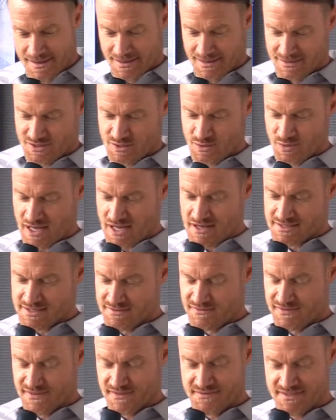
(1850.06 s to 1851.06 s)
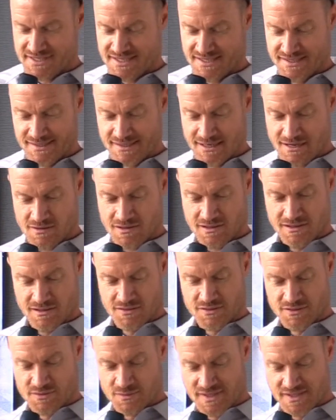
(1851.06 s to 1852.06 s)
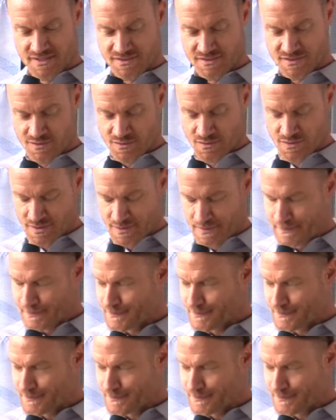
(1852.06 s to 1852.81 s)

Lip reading: 2015, I'll close with this story.